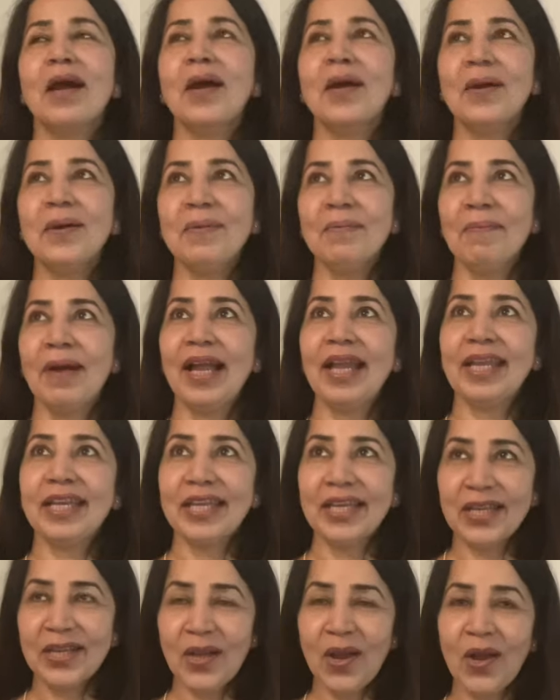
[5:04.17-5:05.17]
"Oh my
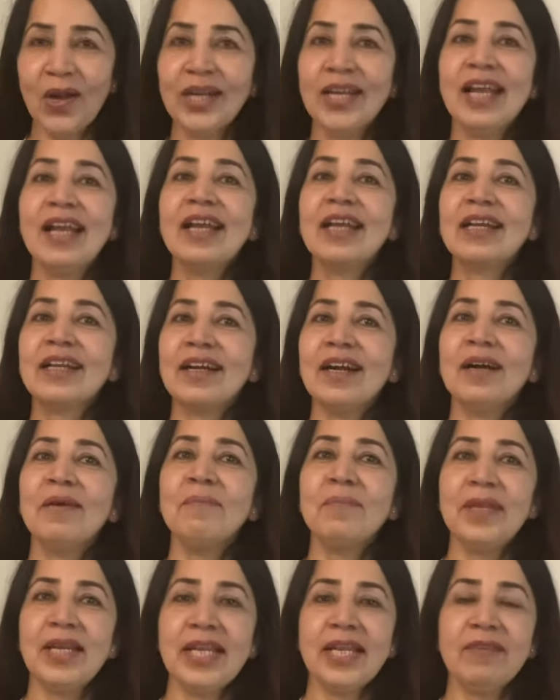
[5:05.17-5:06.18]
god,
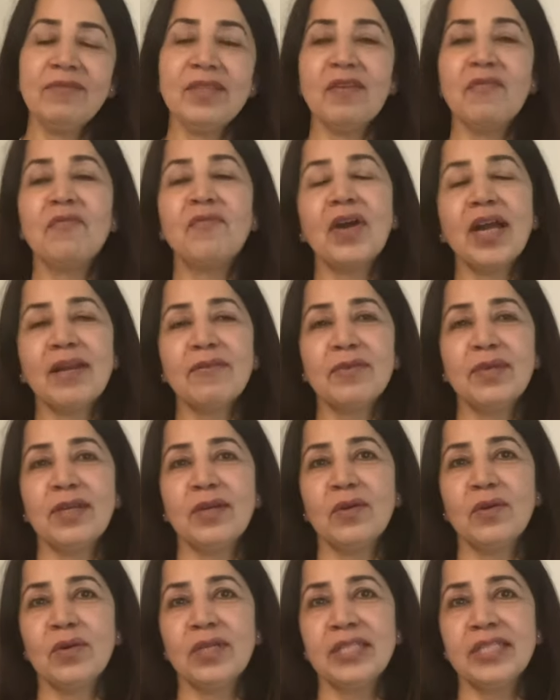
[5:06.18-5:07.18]
can't believe the
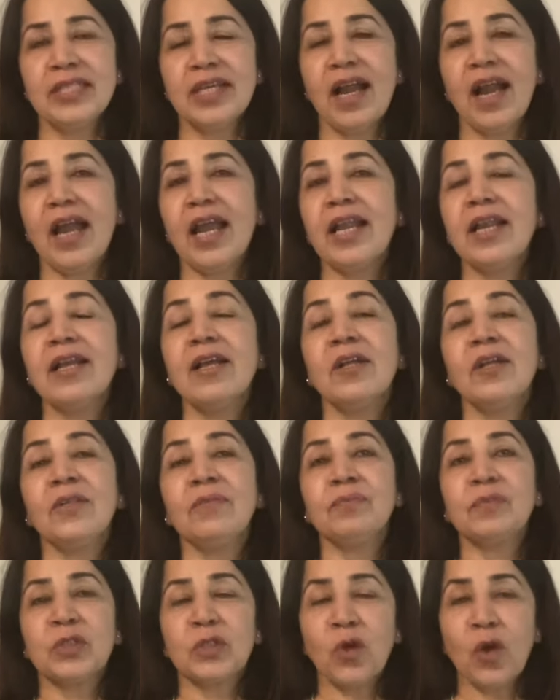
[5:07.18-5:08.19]
5-year-old child
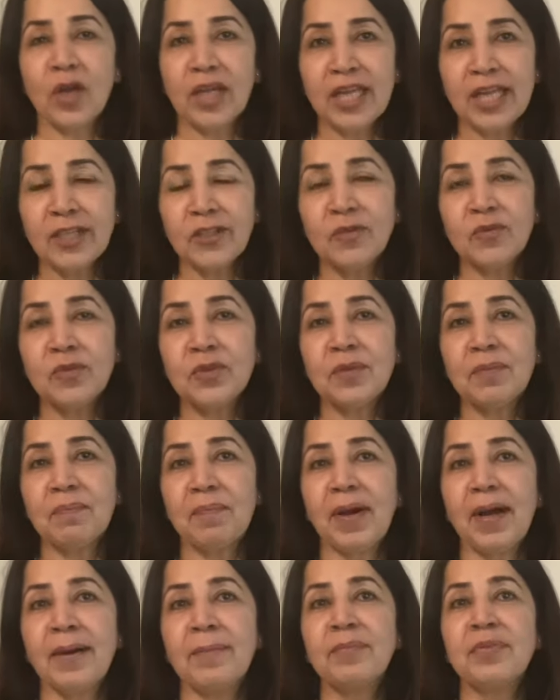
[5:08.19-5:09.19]
talking to the
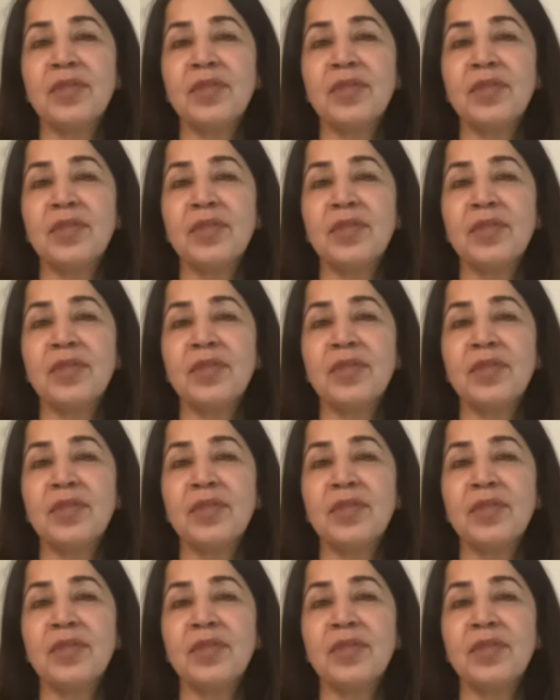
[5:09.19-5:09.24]
bumps